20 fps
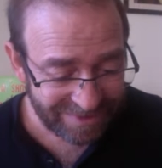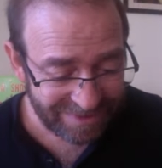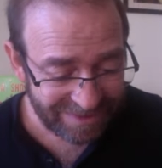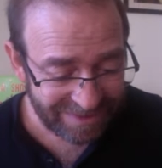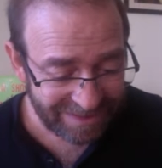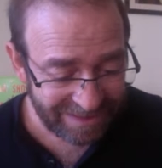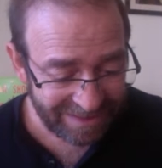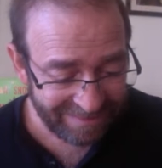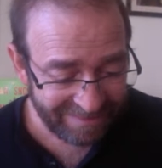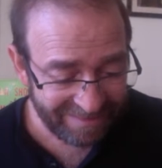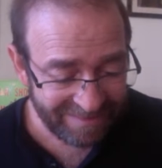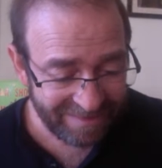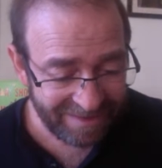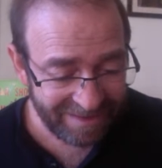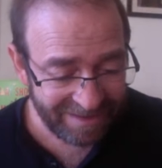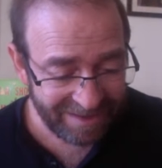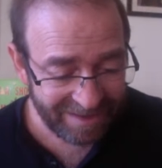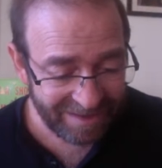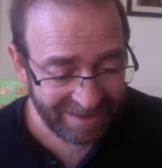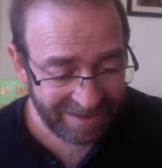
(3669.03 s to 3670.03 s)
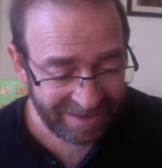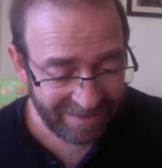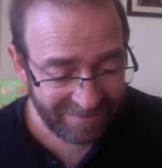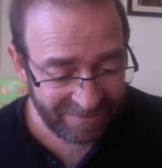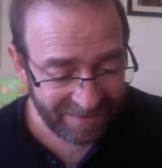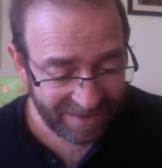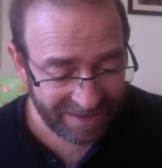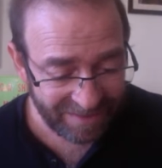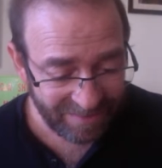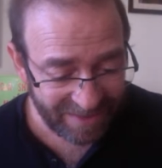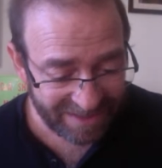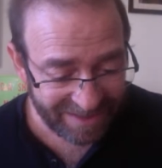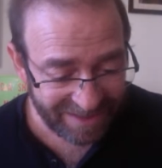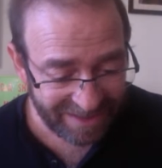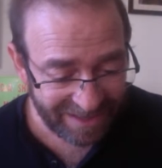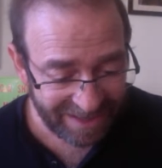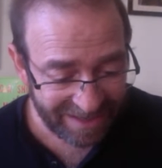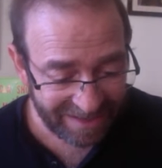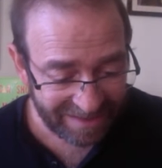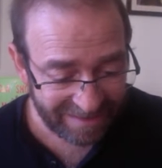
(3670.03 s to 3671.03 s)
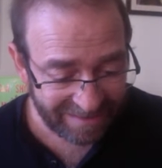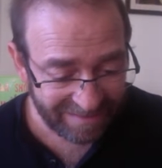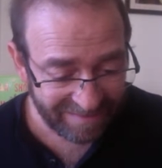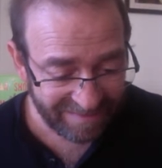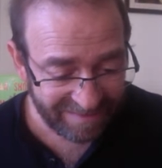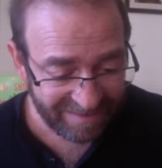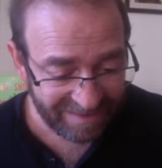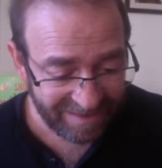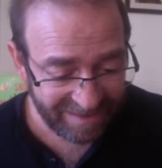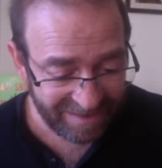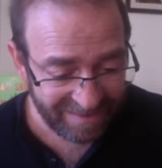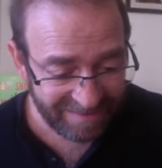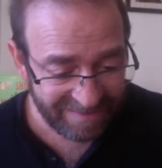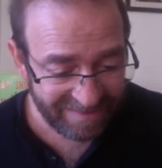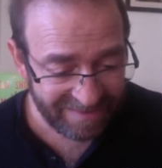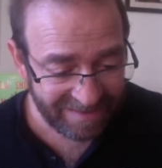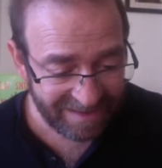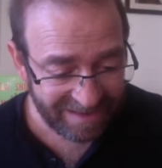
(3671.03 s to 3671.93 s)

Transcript: Let's see if anybody else is.